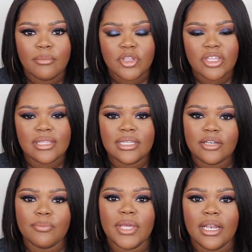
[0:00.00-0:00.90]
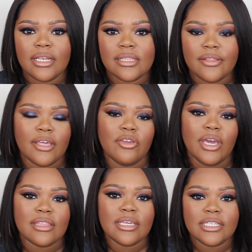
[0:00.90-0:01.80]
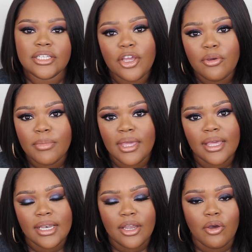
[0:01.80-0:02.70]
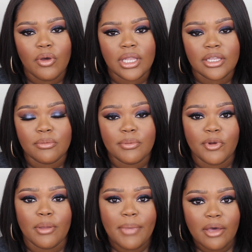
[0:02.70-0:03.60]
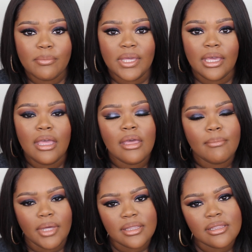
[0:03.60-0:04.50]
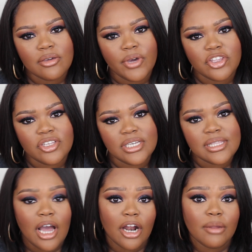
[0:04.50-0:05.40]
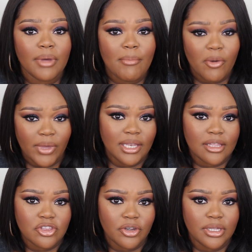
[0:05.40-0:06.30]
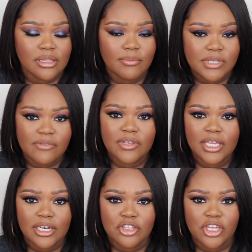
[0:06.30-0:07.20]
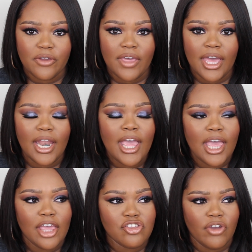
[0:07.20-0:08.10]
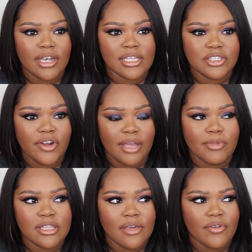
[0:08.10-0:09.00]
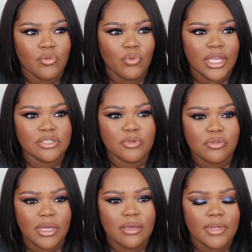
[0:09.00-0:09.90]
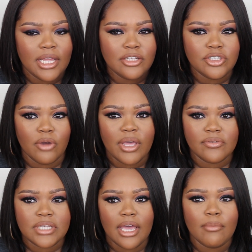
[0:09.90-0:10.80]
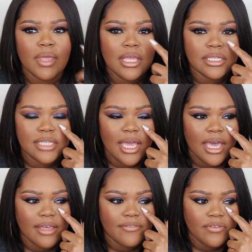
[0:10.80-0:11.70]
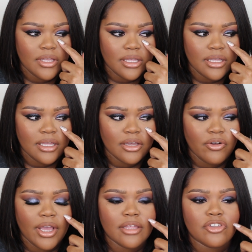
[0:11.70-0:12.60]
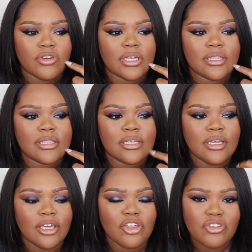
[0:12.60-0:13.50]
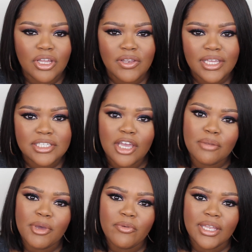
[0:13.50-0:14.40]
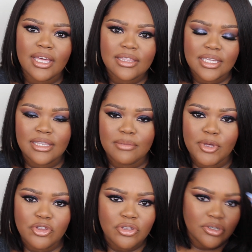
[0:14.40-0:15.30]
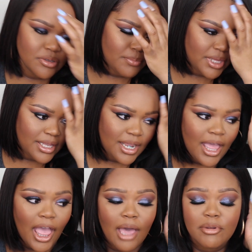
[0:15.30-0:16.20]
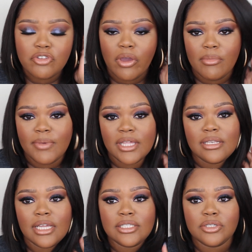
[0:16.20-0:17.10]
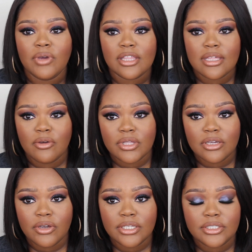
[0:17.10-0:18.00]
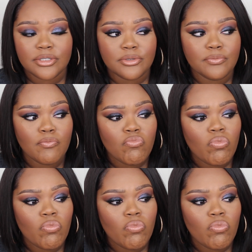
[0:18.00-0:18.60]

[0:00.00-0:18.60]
But just a little bit so that you guys can get to know me and know a little bit more about me. Most of the questions are about my weight loss journey, so I'm definitely gonna share that and try not to cry because I've done way too much makeup and I don't have time to have crying streaks. Because, you know, like talking about weight loss gets emotional, but I'm going to try my best not to. I said I wasn't going to.